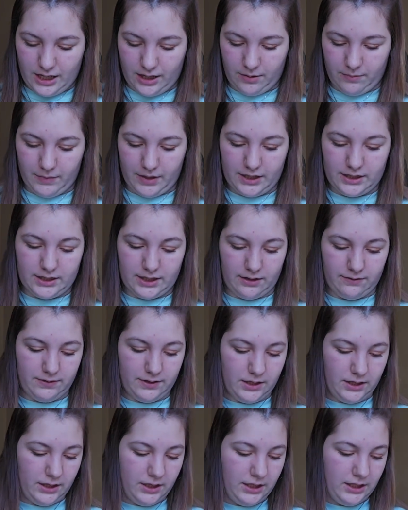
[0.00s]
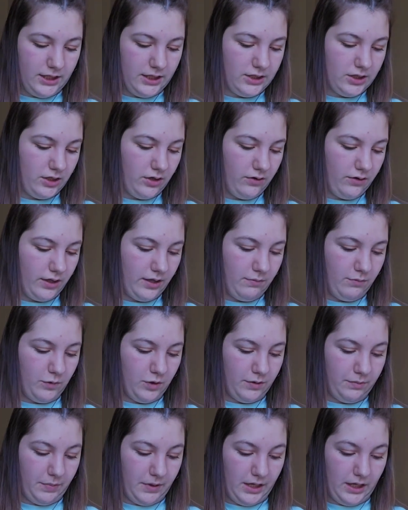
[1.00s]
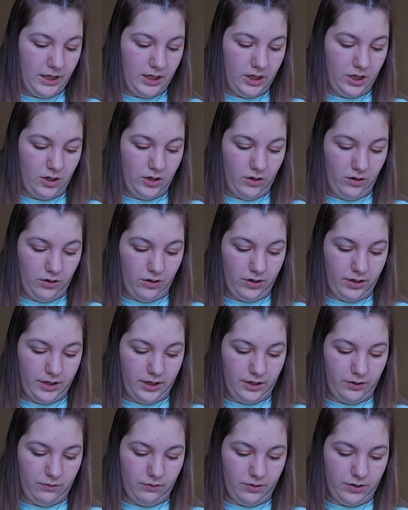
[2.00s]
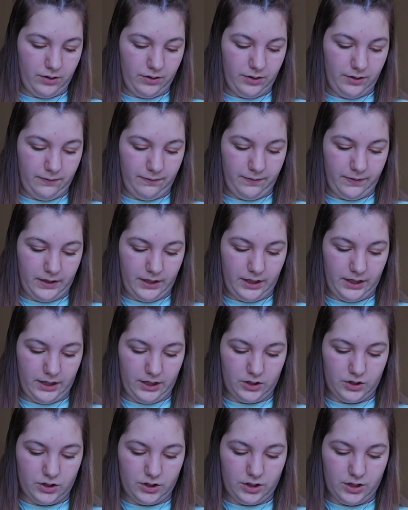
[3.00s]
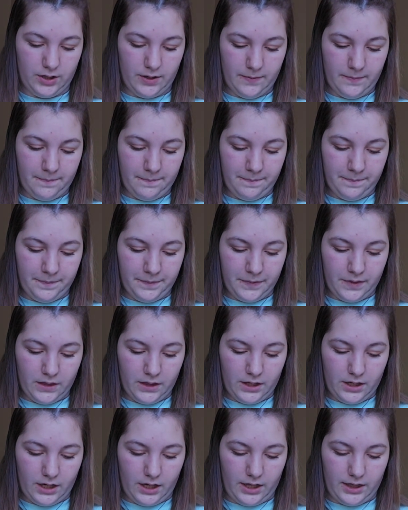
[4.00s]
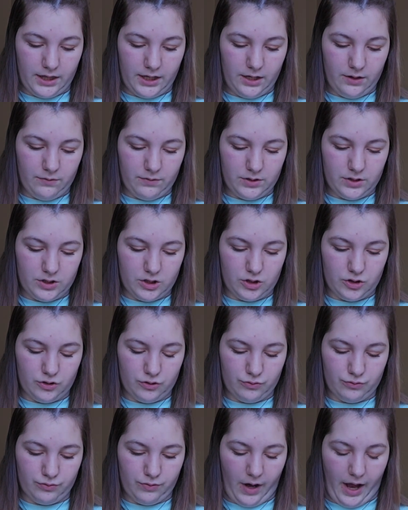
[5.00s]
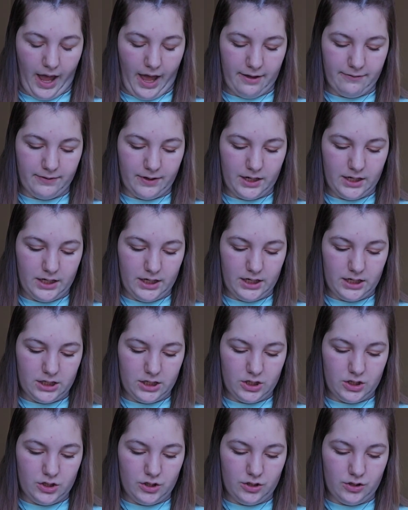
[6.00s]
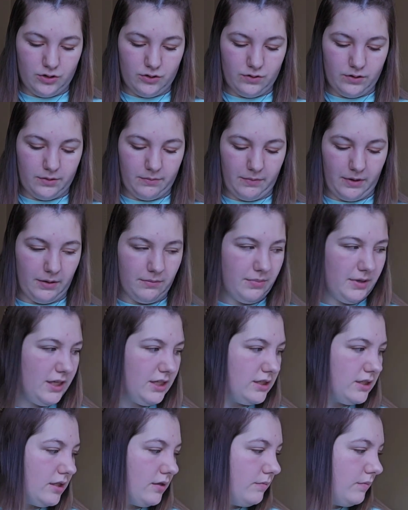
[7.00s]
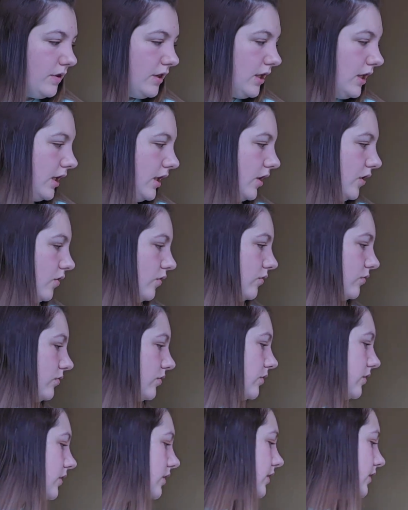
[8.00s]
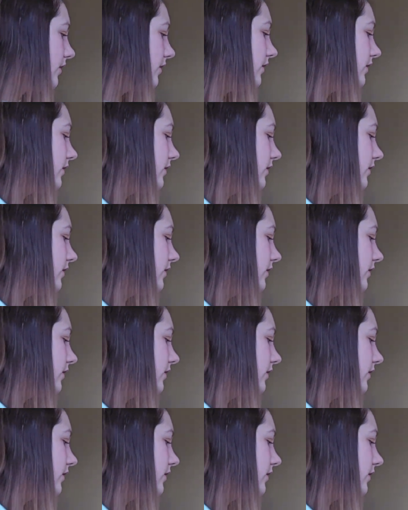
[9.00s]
I definitely need to go get more pink yarn in order to finish. I think it was the giraffe I needed to do, and maybe something else.